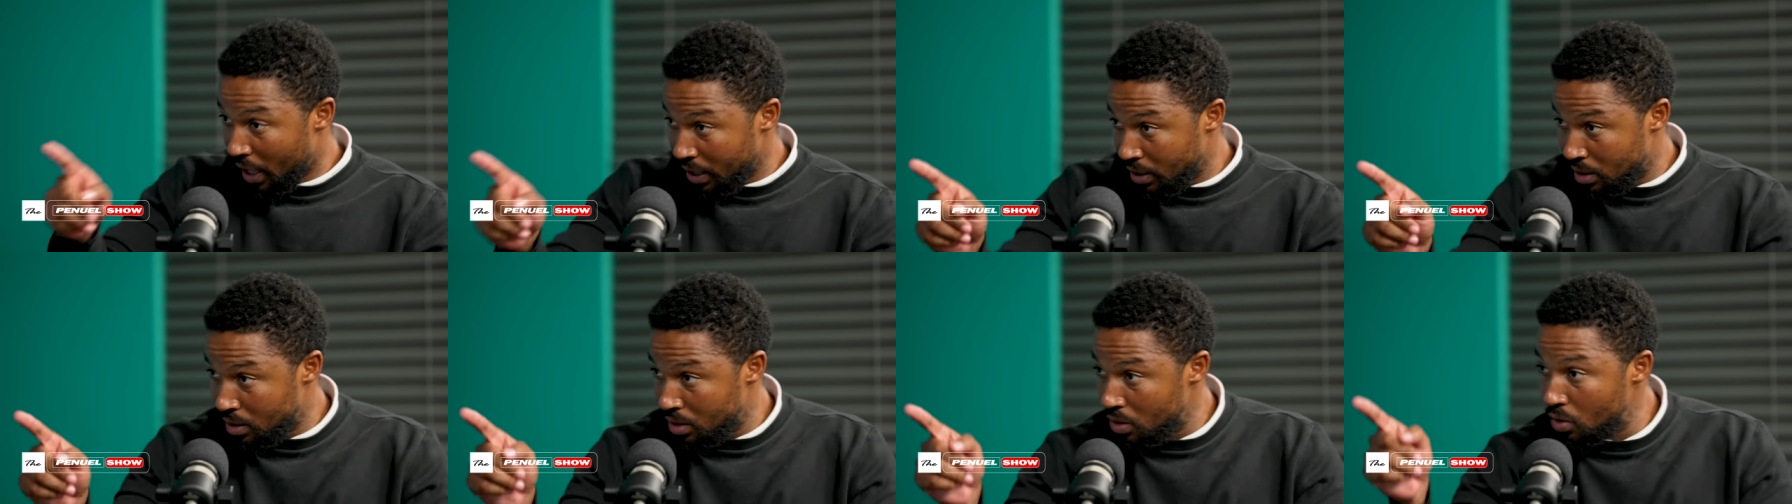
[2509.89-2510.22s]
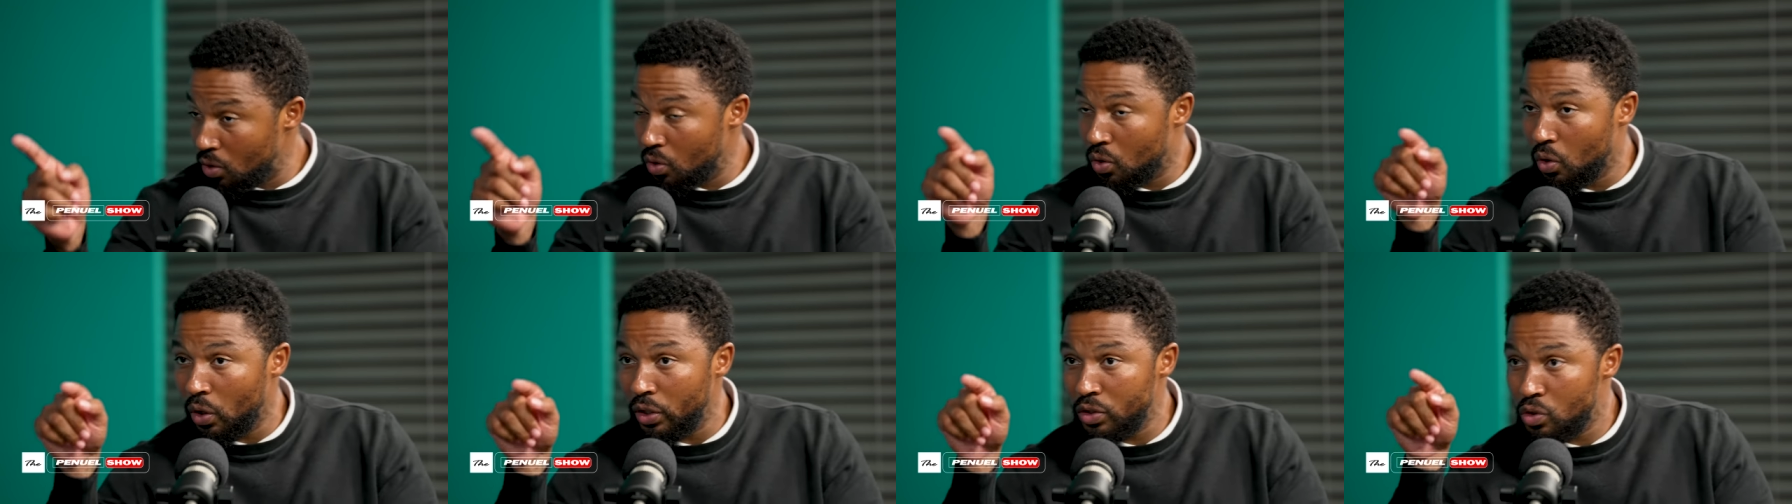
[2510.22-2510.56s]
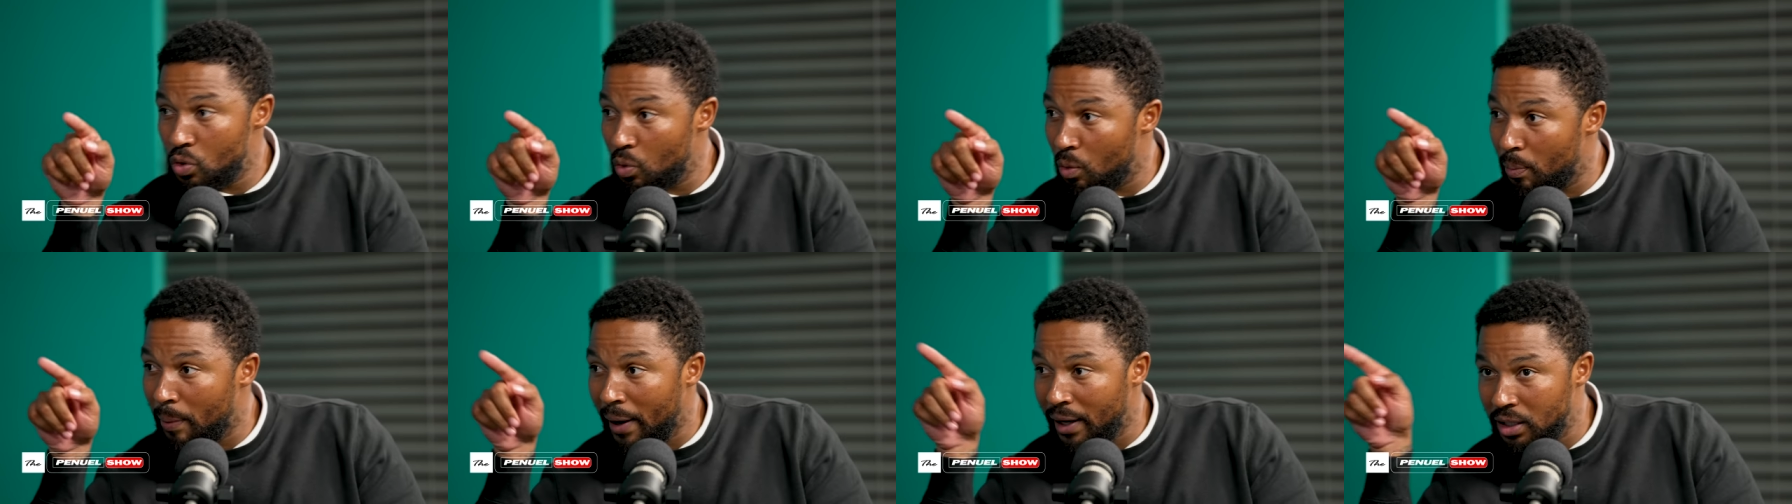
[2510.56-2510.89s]
see you going
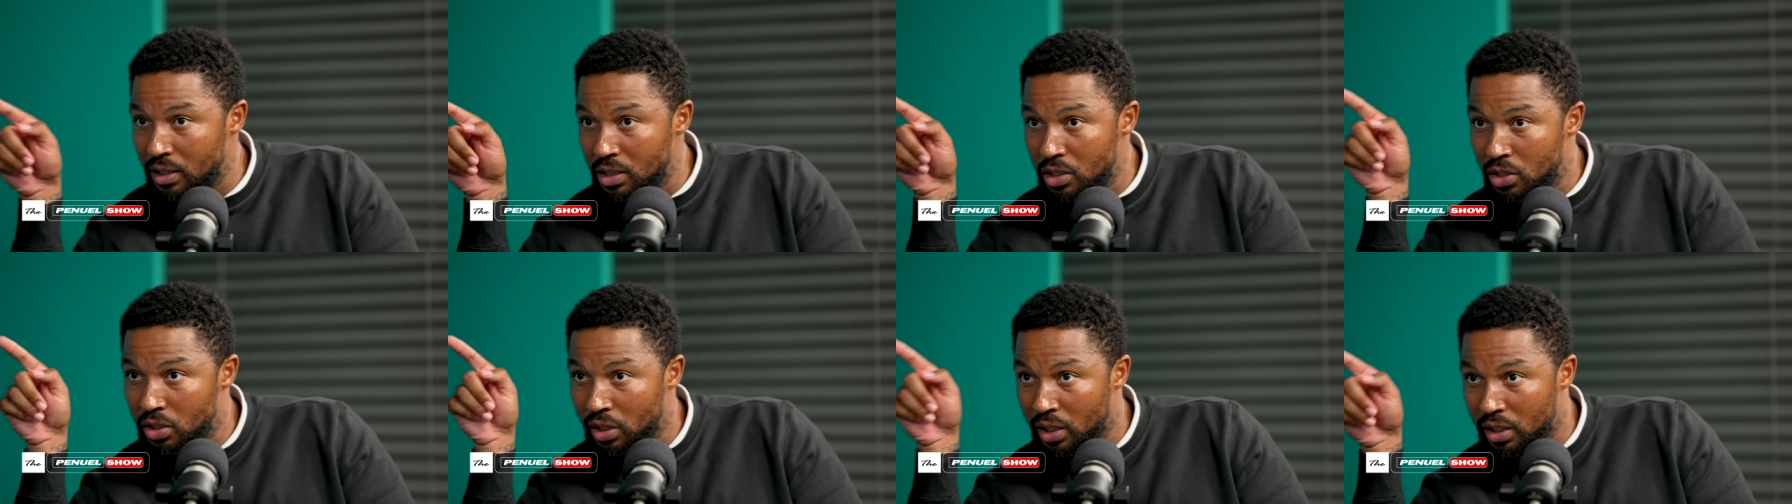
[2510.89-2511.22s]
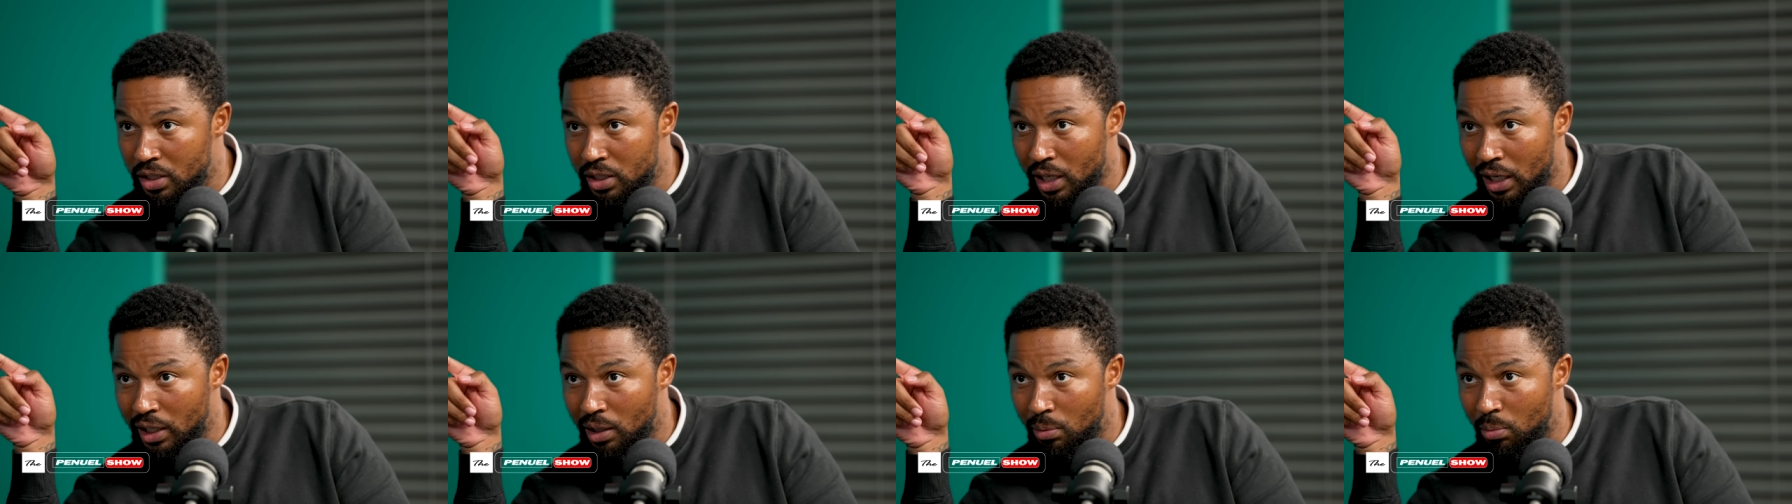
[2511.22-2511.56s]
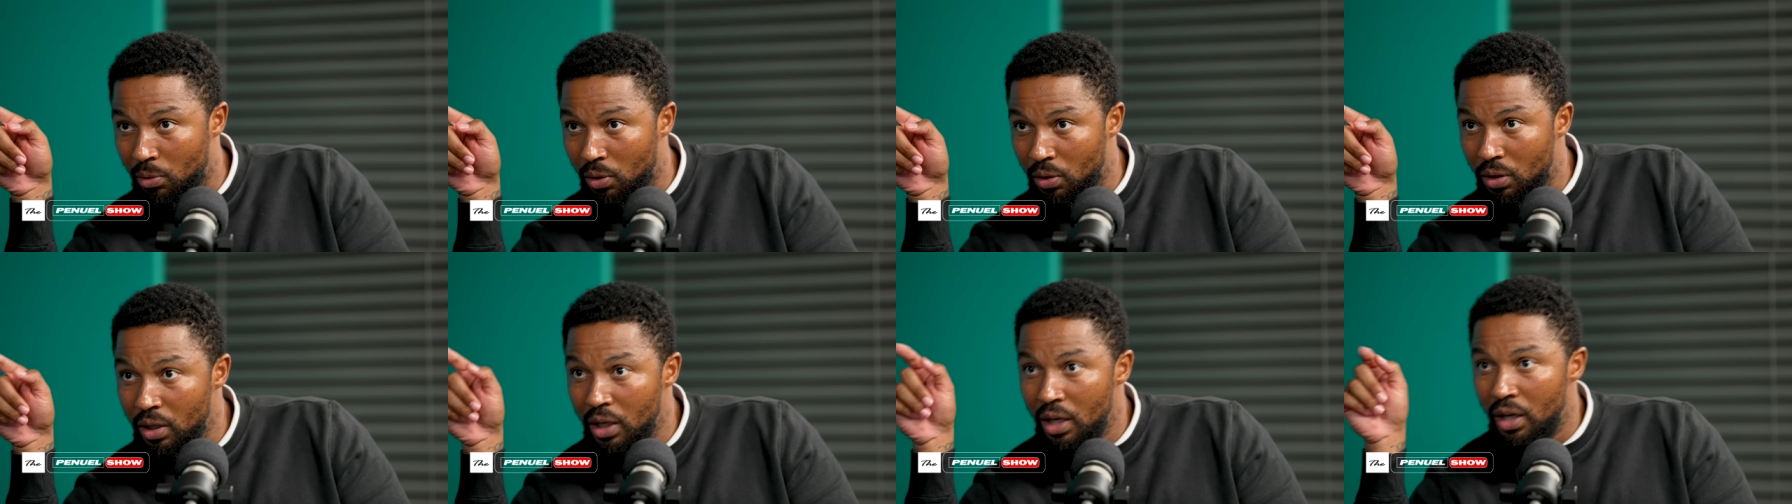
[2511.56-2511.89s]
to buy a t-shirt at China Mall.